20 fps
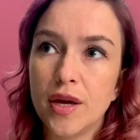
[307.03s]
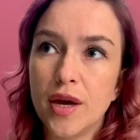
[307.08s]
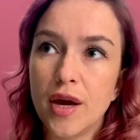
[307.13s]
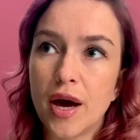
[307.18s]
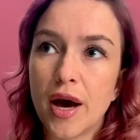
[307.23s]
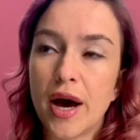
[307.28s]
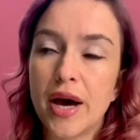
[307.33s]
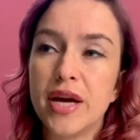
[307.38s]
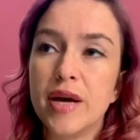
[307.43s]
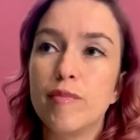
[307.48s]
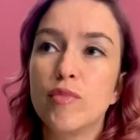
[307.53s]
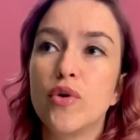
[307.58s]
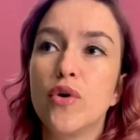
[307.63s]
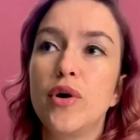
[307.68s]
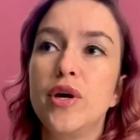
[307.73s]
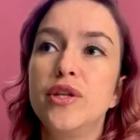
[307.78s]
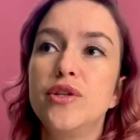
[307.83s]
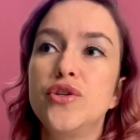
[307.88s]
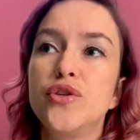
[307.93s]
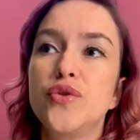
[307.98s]
I am
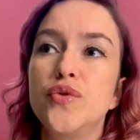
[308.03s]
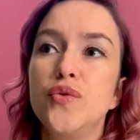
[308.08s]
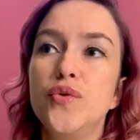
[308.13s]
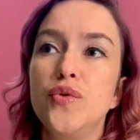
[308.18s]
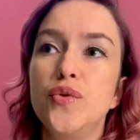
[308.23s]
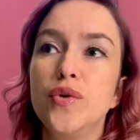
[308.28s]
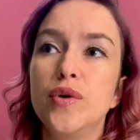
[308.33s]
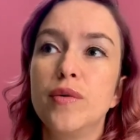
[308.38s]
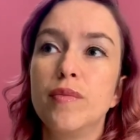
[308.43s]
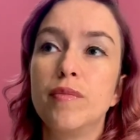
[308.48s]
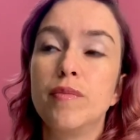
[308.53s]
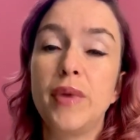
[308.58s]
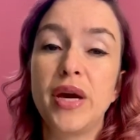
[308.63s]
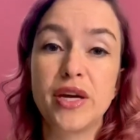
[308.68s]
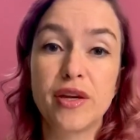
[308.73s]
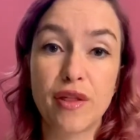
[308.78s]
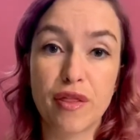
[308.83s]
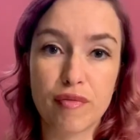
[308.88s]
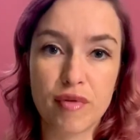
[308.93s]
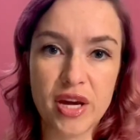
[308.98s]
going to make
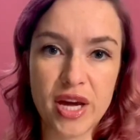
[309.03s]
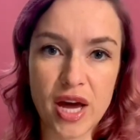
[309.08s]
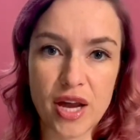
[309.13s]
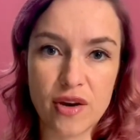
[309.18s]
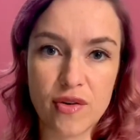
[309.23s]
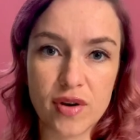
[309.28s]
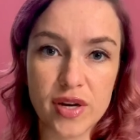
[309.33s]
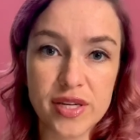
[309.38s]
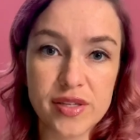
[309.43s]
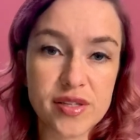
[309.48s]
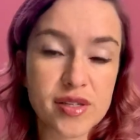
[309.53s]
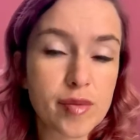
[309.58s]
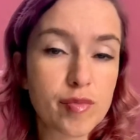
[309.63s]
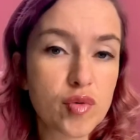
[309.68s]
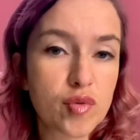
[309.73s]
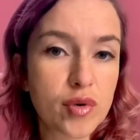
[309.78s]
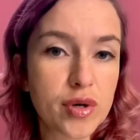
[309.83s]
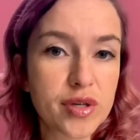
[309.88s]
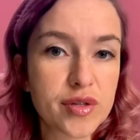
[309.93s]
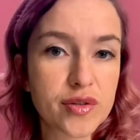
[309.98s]
3 categories. Number
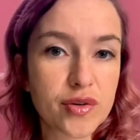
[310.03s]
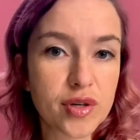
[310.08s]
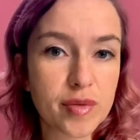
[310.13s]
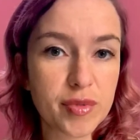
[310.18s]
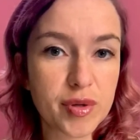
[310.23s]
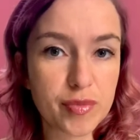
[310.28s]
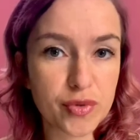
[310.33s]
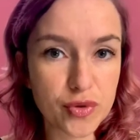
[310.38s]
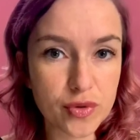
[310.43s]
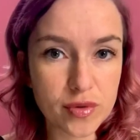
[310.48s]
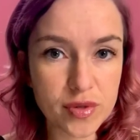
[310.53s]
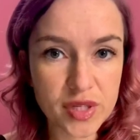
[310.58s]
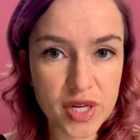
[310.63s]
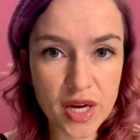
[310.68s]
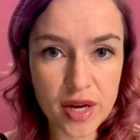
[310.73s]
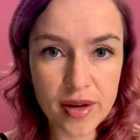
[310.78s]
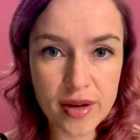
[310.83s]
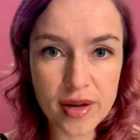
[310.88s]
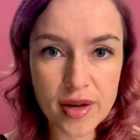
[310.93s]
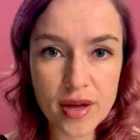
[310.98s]
1 is going to be beauty.
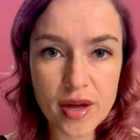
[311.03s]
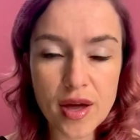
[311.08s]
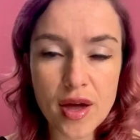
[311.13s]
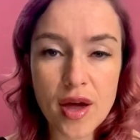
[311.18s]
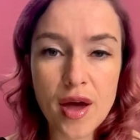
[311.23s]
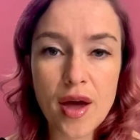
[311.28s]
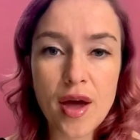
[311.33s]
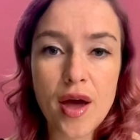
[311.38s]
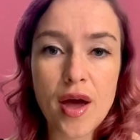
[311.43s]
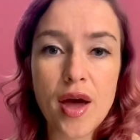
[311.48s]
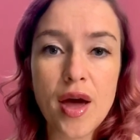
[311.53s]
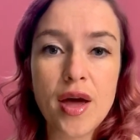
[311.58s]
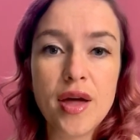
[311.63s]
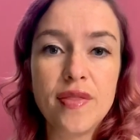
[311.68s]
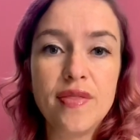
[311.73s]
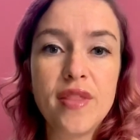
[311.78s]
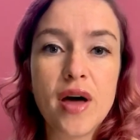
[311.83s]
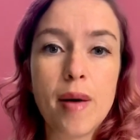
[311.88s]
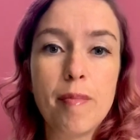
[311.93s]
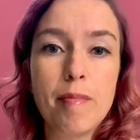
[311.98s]

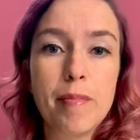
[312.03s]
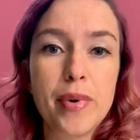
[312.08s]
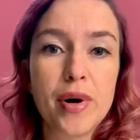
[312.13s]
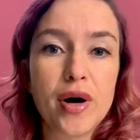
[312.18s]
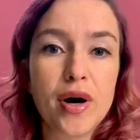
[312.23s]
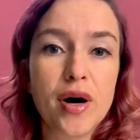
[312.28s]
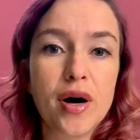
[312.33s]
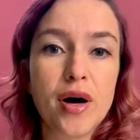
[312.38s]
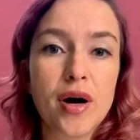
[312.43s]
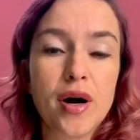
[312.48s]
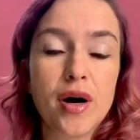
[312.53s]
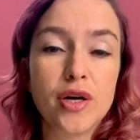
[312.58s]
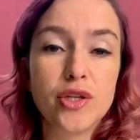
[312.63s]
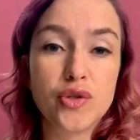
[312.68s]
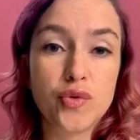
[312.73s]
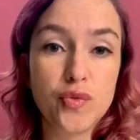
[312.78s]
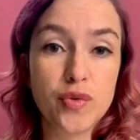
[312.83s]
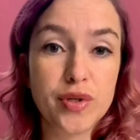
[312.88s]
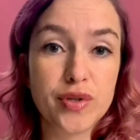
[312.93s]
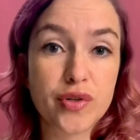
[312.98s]
Number
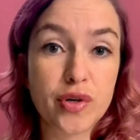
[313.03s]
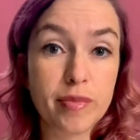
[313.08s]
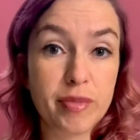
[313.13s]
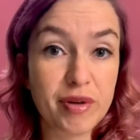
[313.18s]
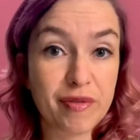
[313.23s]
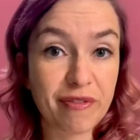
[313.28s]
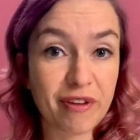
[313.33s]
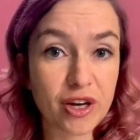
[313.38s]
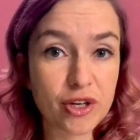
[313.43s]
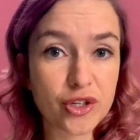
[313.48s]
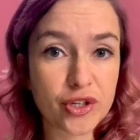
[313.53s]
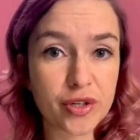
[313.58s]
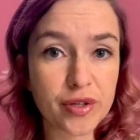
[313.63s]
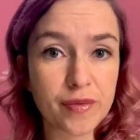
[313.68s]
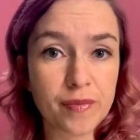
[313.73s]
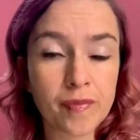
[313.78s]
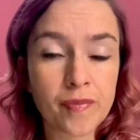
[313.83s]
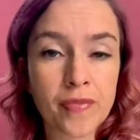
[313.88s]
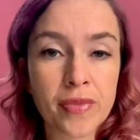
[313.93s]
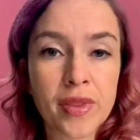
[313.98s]
2 is going to be fashion.
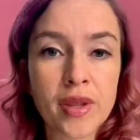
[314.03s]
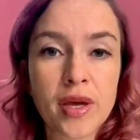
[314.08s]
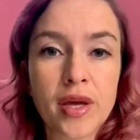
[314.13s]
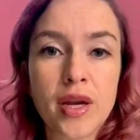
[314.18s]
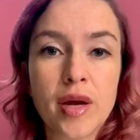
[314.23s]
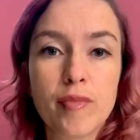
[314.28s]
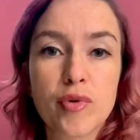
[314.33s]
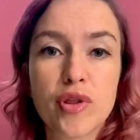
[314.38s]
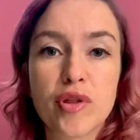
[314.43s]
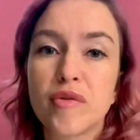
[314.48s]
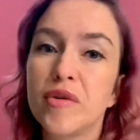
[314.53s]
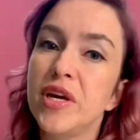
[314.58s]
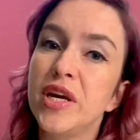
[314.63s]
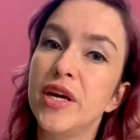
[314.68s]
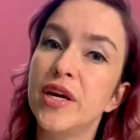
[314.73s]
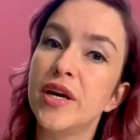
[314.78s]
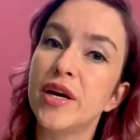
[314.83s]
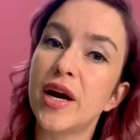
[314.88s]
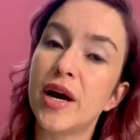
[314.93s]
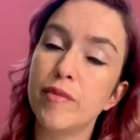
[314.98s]
And number
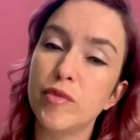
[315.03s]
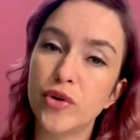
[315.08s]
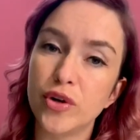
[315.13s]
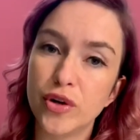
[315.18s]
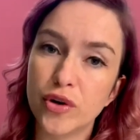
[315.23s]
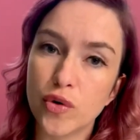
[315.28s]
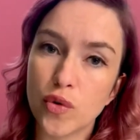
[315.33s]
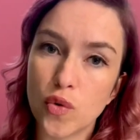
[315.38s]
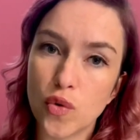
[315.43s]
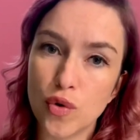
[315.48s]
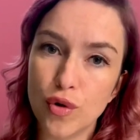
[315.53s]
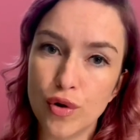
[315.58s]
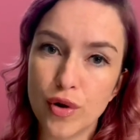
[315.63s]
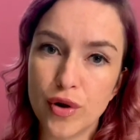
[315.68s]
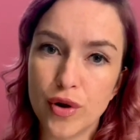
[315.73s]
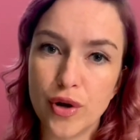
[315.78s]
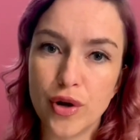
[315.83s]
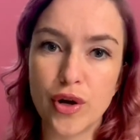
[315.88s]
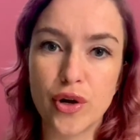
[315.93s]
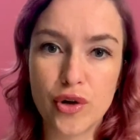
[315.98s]
3, I'm going to call
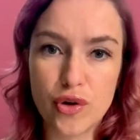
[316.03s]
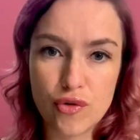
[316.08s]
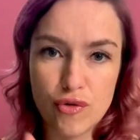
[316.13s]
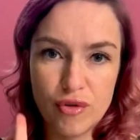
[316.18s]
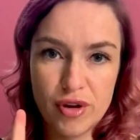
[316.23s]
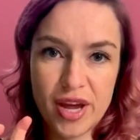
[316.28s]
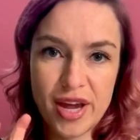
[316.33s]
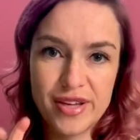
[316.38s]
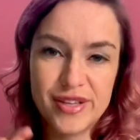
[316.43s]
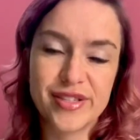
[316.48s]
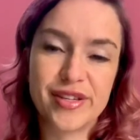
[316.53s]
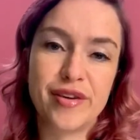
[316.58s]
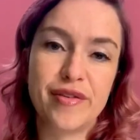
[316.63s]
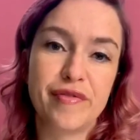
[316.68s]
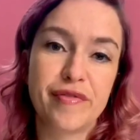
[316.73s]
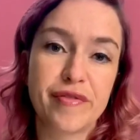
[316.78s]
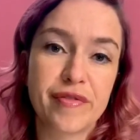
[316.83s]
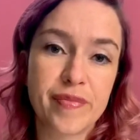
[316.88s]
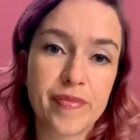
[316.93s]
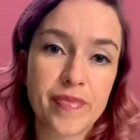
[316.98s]
creative.